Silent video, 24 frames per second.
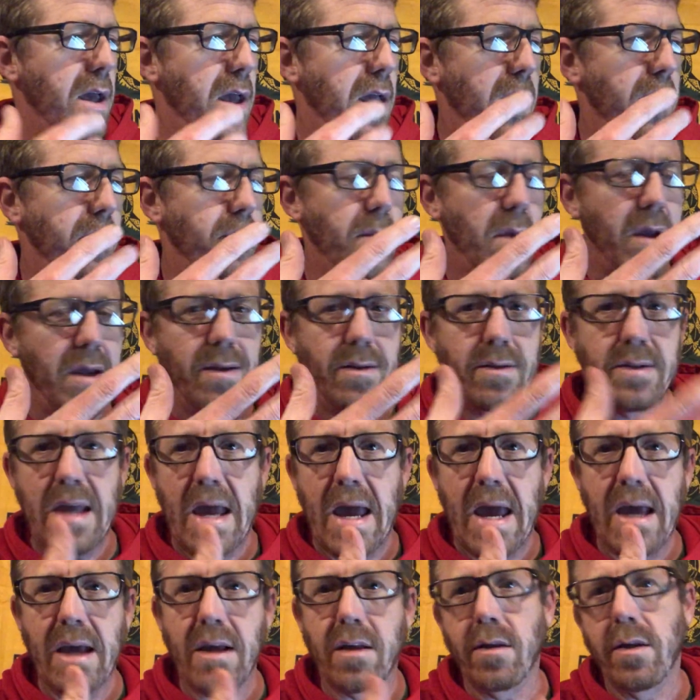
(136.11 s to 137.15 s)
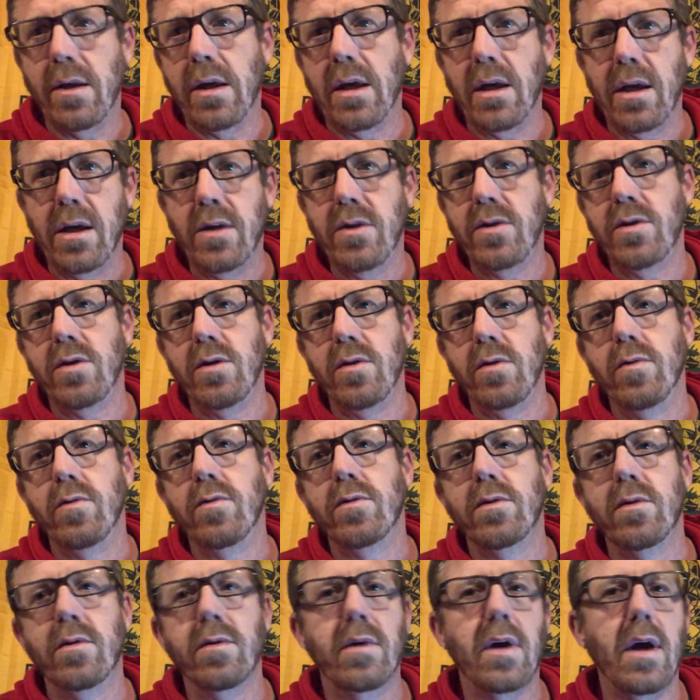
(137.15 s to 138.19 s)
it meant tackling
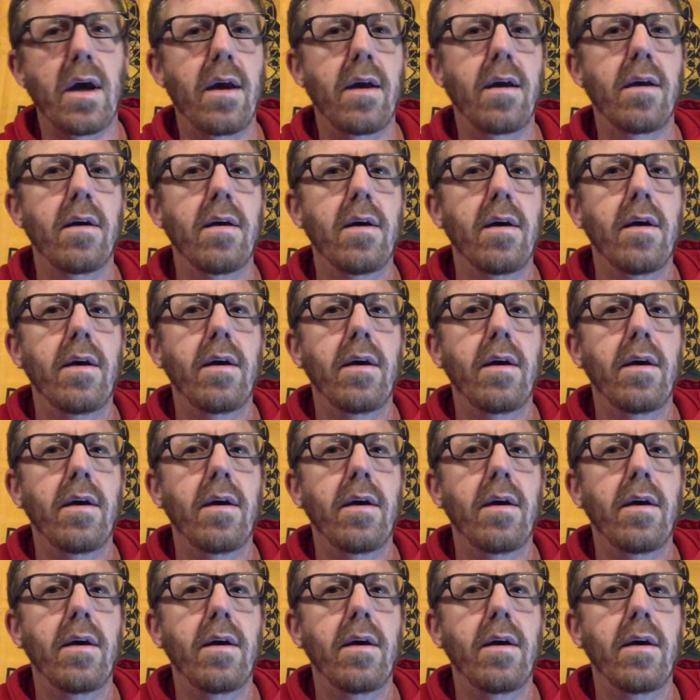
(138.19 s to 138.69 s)
issues, okay?